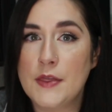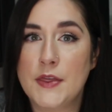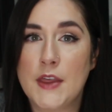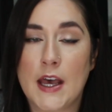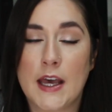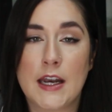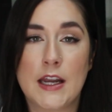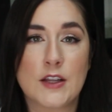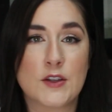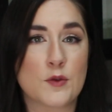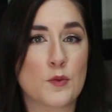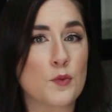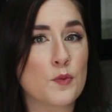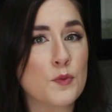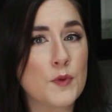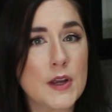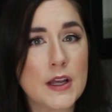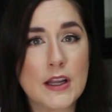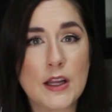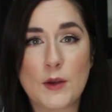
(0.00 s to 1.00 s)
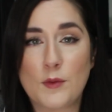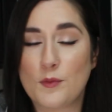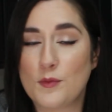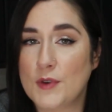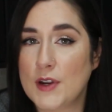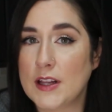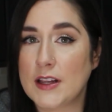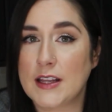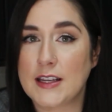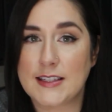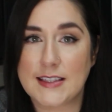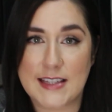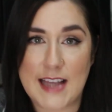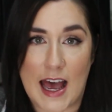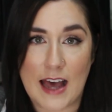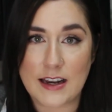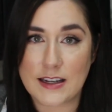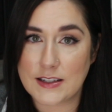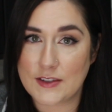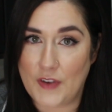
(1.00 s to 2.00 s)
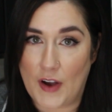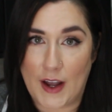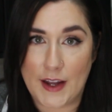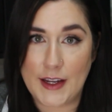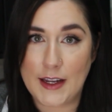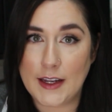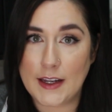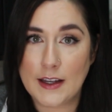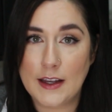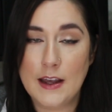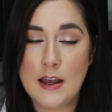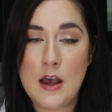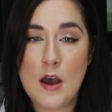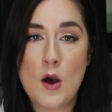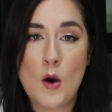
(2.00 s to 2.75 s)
that is really, really satisfying.